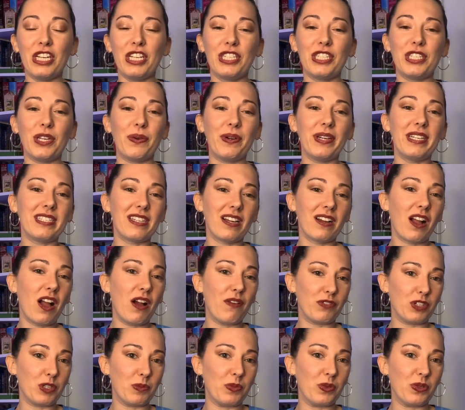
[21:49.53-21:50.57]
so it's
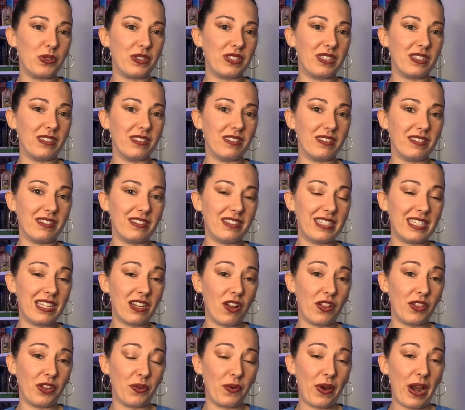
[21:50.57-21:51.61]
uncomfortable to sit
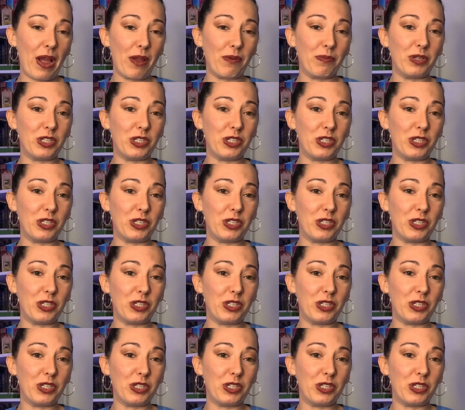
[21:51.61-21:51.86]
on the ground,